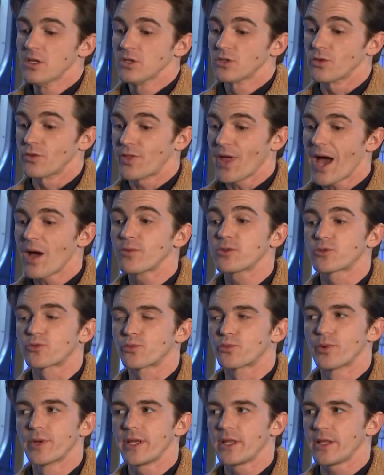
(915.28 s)
that was
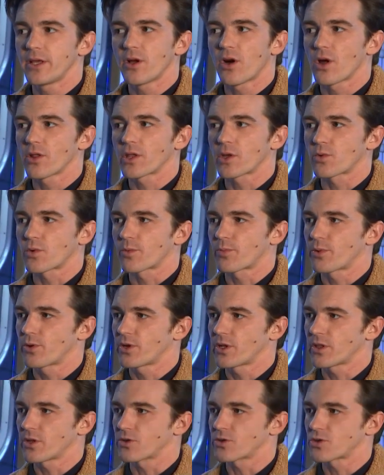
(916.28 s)
really all they were
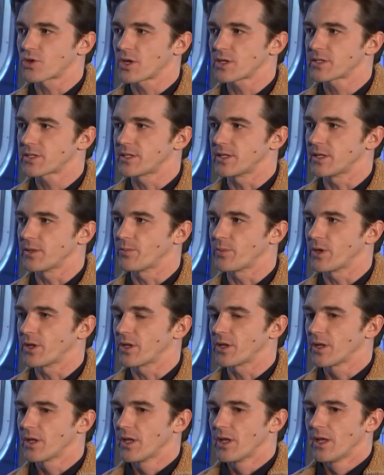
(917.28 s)
putting their trust in.
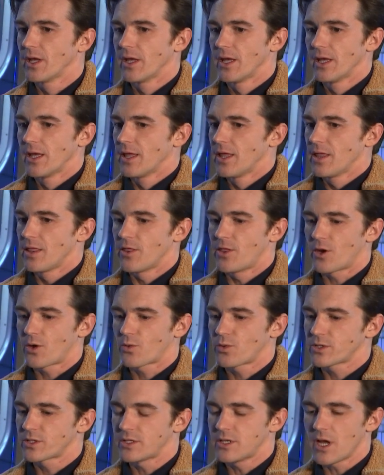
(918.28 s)
But there
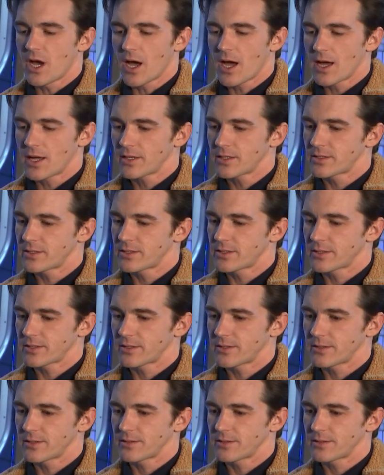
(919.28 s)
was not.